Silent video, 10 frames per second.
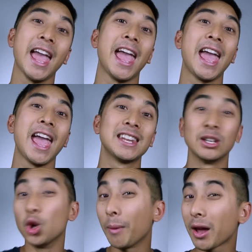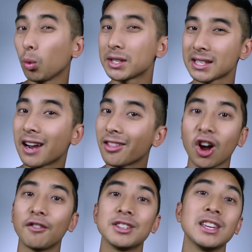and no matter what side of the
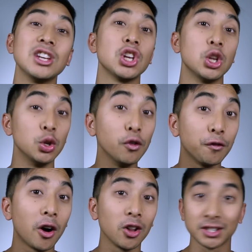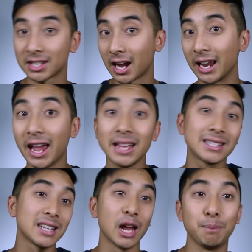conversation you fall on, side A,
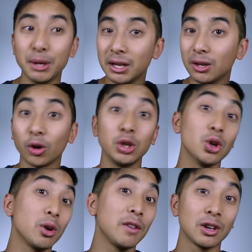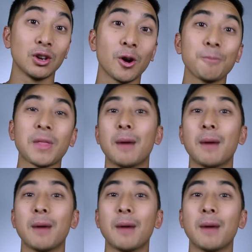side B, or you don't even know,